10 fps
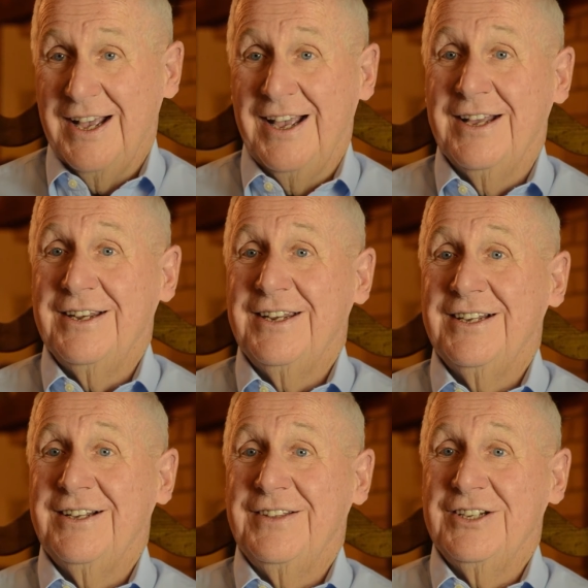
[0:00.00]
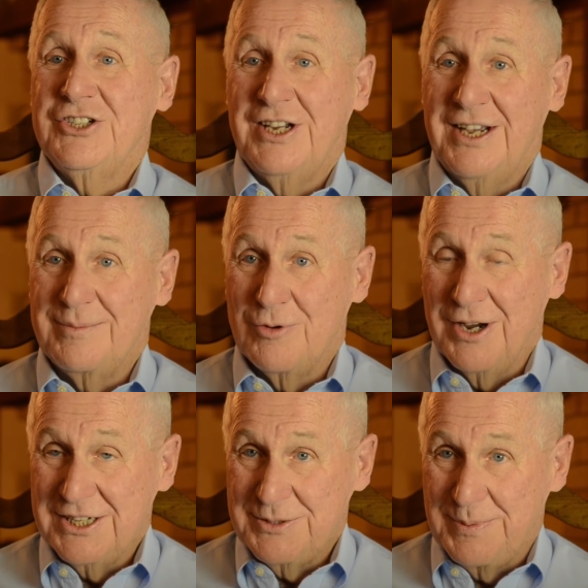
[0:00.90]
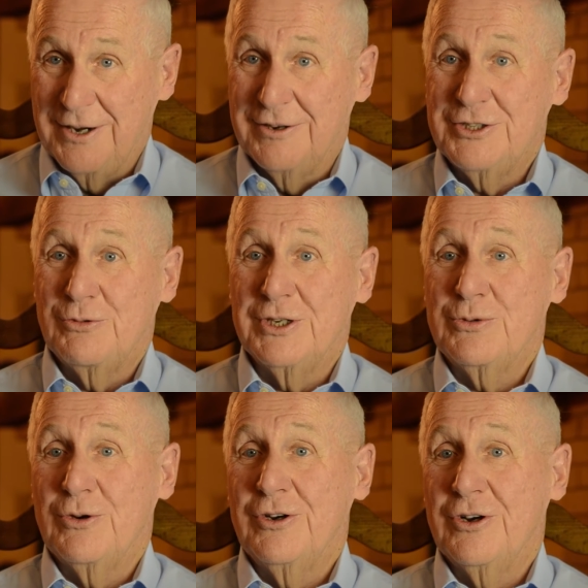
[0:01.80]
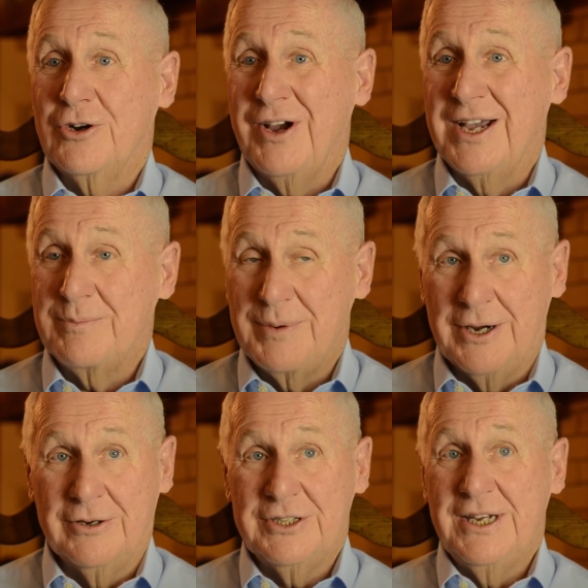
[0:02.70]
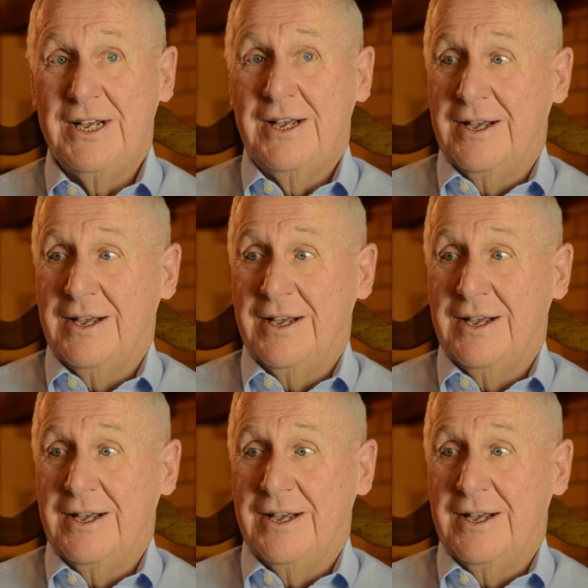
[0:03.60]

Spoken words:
and then she had Brad's parents, which were her grandparents,